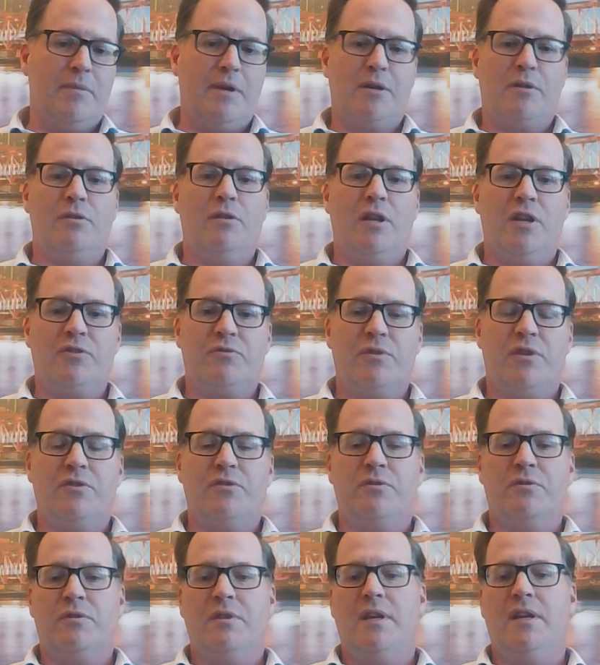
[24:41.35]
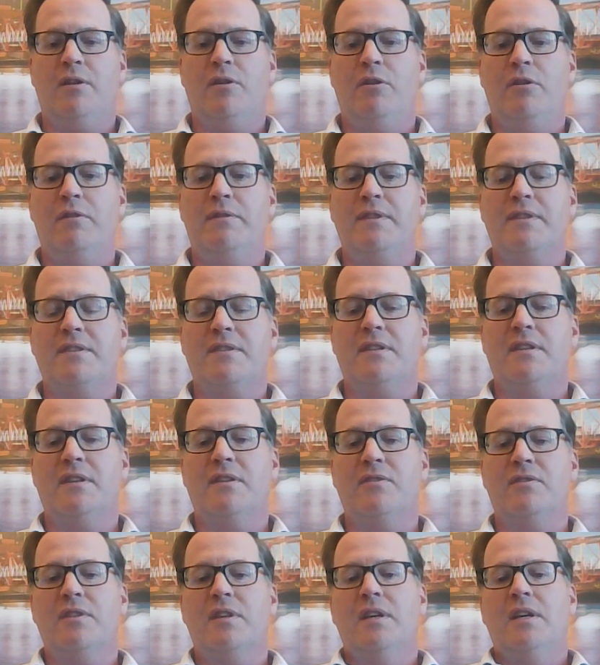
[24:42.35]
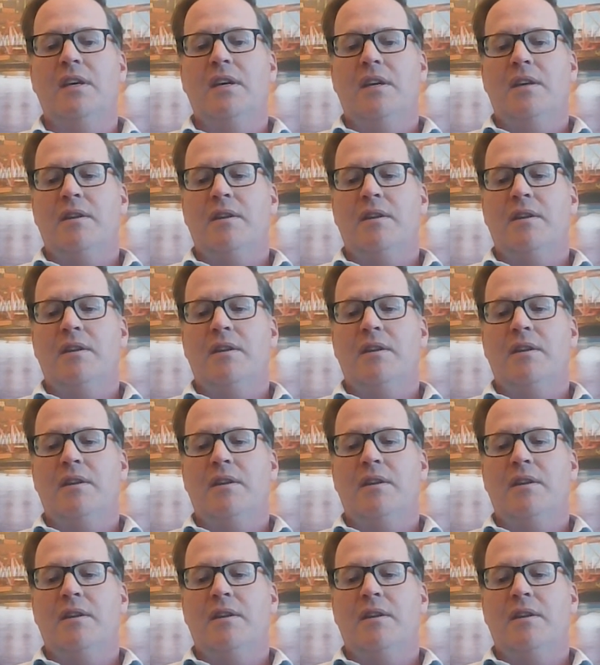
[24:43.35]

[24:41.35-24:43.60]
medical loss ratios and all these things.